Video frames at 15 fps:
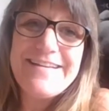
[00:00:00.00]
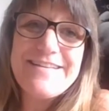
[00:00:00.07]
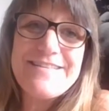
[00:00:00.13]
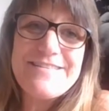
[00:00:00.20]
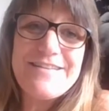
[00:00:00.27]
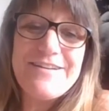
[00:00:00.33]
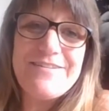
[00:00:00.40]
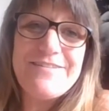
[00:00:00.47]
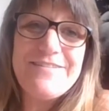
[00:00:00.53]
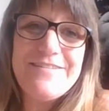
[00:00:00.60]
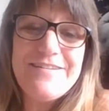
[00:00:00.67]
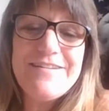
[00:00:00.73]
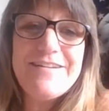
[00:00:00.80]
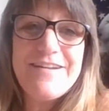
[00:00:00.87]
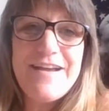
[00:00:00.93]
So
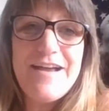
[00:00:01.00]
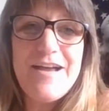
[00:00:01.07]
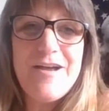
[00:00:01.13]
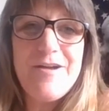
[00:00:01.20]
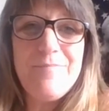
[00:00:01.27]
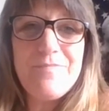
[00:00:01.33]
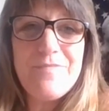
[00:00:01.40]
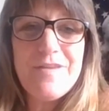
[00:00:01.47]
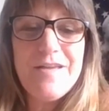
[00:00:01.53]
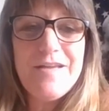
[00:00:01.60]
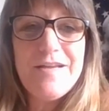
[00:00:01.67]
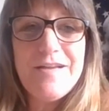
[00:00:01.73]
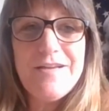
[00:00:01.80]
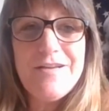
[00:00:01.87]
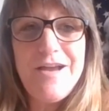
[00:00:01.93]

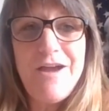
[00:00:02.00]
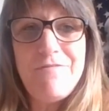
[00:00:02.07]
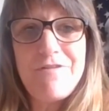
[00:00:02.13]
I